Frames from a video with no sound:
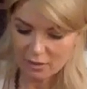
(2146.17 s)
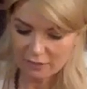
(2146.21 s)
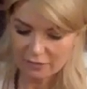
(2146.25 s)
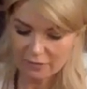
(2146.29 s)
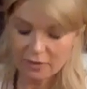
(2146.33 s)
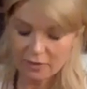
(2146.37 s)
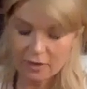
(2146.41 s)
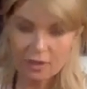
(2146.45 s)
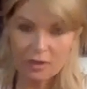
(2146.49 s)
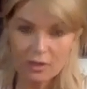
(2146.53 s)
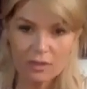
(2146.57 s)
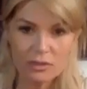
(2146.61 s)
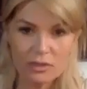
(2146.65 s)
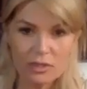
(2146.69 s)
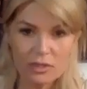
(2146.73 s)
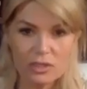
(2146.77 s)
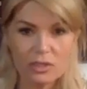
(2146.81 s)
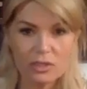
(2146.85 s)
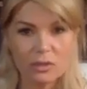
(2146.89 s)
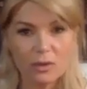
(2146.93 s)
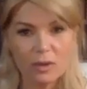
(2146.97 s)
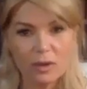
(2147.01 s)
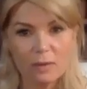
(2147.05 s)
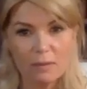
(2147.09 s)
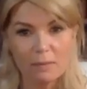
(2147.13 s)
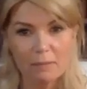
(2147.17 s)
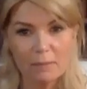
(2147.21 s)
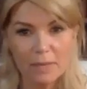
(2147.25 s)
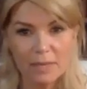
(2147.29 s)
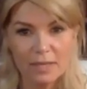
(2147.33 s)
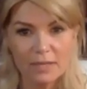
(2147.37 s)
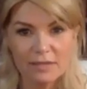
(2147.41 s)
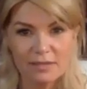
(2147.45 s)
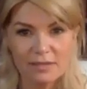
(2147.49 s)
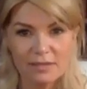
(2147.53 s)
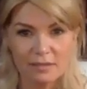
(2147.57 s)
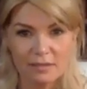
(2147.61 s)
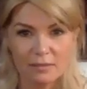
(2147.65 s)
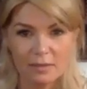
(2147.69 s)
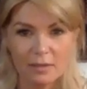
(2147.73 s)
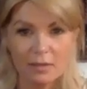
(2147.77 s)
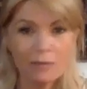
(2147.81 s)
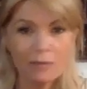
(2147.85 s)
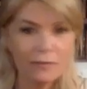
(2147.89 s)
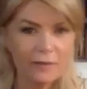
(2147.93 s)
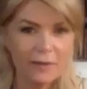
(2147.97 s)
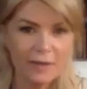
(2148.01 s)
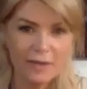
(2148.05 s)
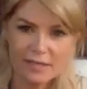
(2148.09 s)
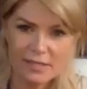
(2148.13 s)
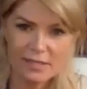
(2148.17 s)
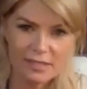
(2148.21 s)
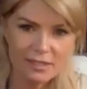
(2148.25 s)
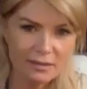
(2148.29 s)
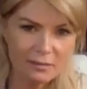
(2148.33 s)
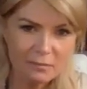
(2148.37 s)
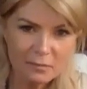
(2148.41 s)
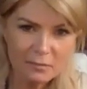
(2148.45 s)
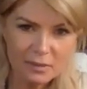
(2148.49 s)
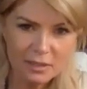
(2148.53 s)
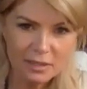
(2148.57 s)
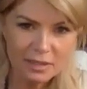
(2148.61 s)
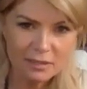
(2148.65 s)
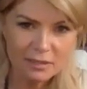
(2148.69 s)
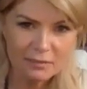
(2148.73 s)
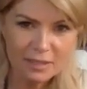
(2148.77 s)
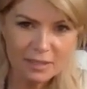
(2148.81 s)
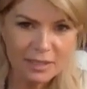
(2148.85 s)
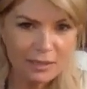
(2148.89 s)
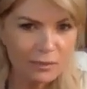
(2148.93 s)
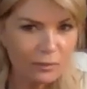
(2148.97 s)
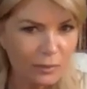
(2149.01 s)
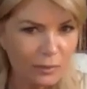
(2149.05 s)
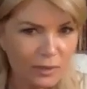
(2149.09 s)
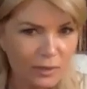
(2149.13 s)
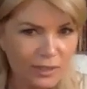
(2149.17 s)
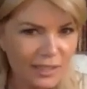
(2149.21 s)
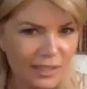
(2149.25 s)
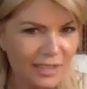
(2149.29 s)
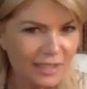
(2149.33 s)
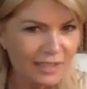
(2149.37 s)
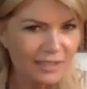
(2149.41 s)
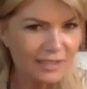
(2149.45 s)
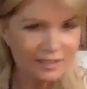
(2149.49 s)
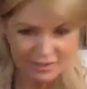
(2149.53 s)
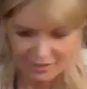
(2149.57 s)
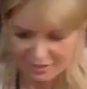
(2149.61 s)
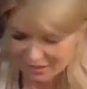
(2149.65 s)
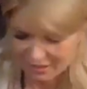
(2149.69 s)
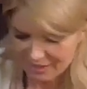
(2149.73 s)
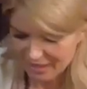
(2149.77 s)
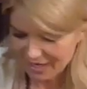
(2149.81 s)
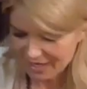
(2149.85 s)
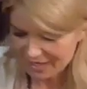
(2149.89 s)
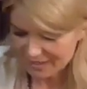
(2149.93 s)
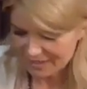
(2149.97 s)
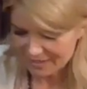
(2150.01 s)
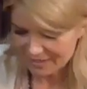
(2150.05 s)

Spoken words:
If not, I'll just go out and pick some. I'll find some. And I'm like, really? I